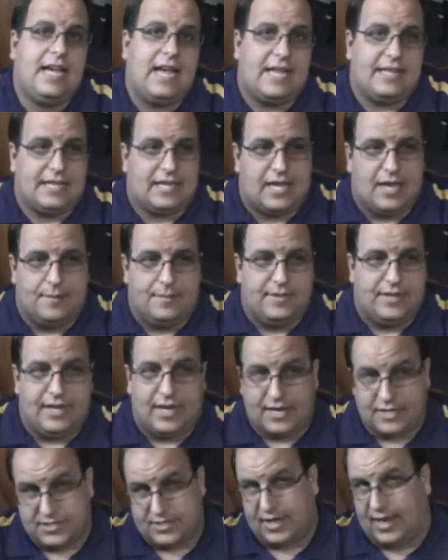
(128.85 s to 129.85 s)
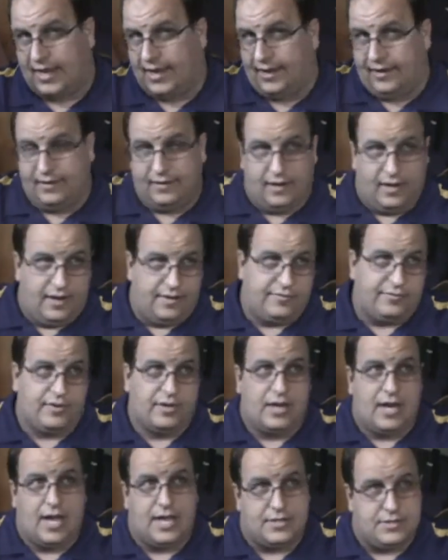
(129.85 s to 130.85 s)
and they come the next day, oh, I
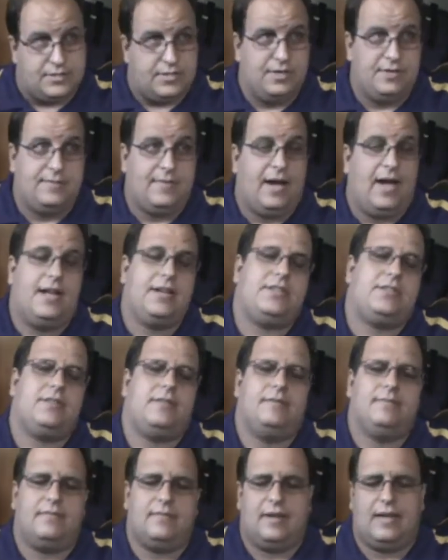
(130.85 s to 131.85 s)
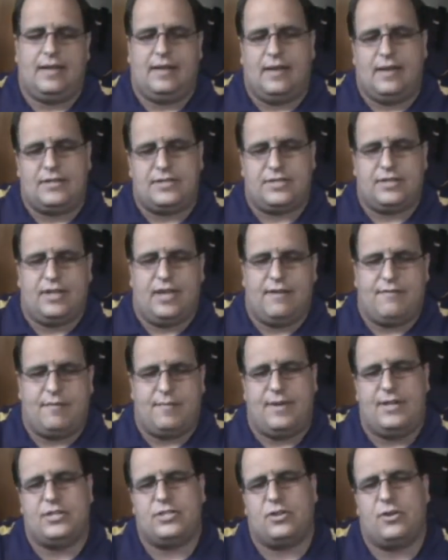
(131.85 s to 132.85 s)
forgot too much and I still have a
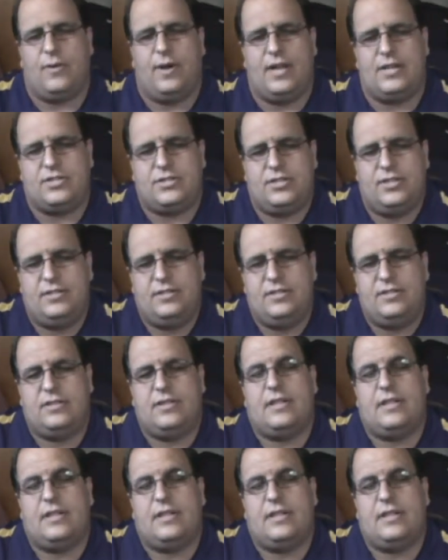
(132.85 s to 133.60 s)
bunch of questions,